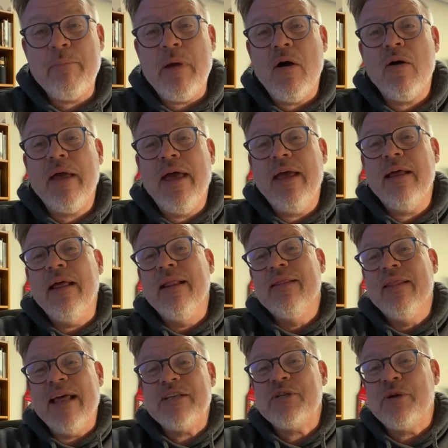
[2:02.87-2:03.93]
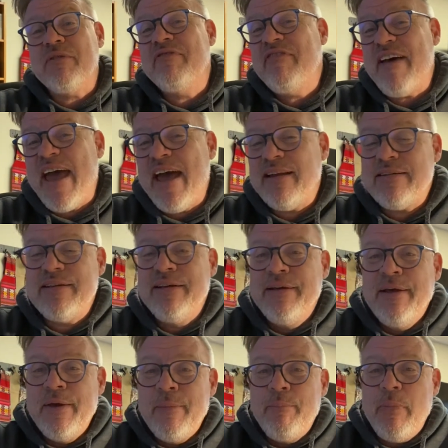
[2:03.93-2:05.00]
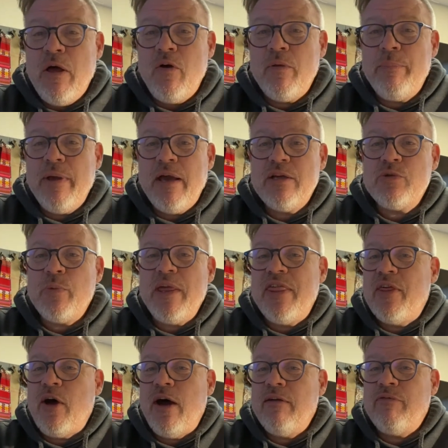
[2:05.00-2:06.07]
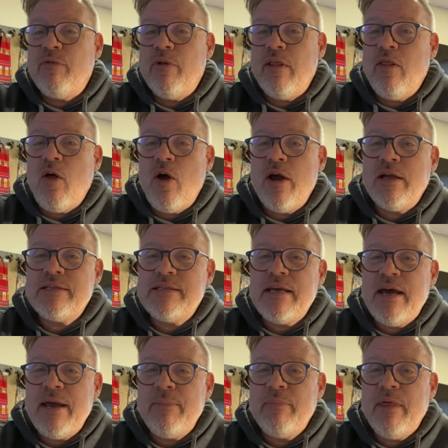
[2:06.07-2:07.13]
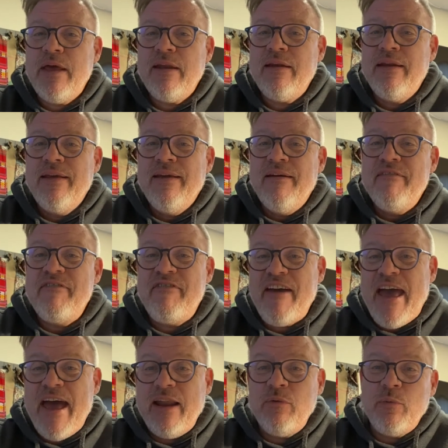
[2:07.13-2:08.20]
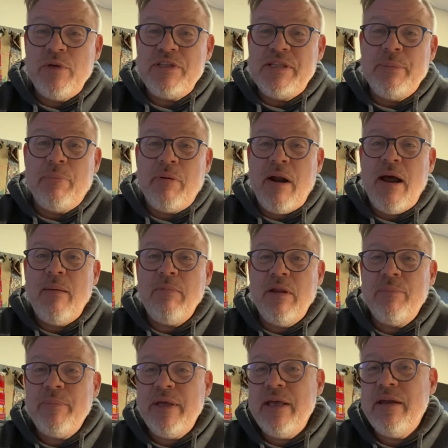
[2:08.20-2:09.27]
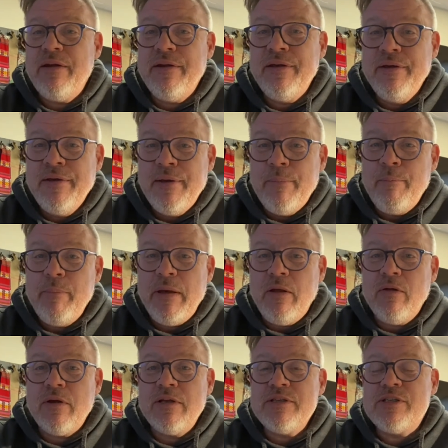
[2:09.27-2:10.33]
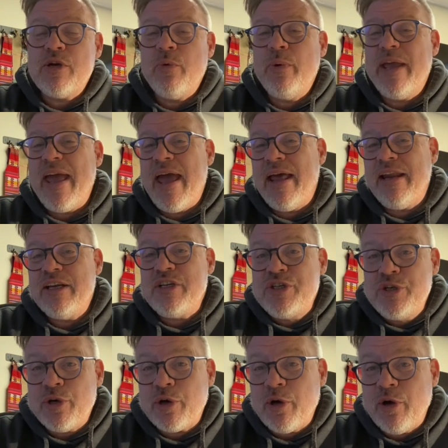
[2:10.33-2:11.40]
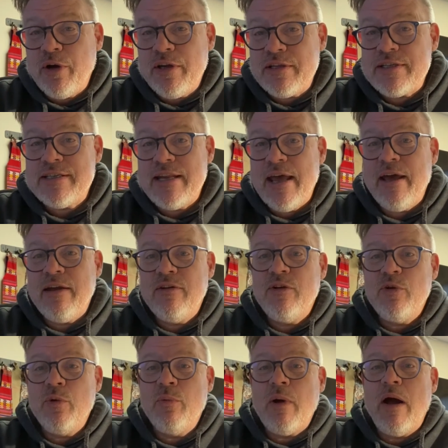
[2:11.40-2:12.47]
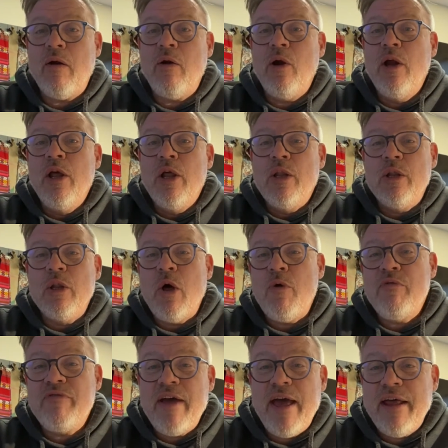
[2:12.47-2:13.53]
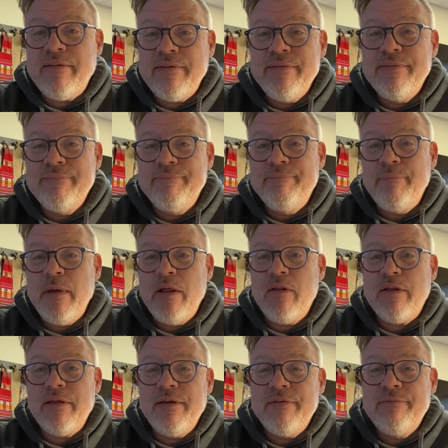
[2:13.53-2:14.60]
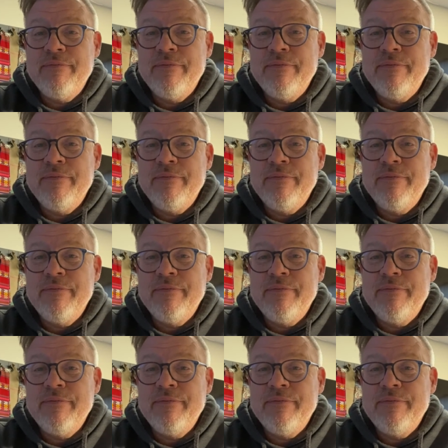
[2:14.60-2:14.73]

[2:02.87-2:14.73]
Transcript: milk, a lesser fat milk, because we thought for the longest time that fat was the problem in milk, and so we added sugar instead to our low-fat milk.